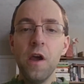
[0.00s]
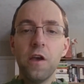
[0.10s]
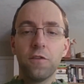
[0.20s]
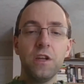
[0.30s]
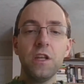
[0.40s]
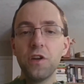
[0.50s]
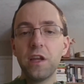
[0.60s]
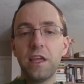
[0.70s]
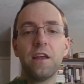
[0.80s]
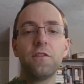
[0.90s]
So we need you to
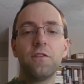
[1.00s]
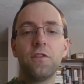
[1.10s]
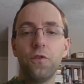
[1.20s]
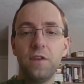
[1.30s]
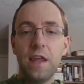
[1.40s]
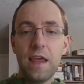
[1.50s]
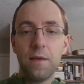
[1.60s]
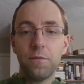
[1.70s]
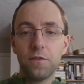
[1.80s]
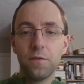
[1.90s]
get us those
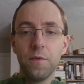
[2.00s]
names.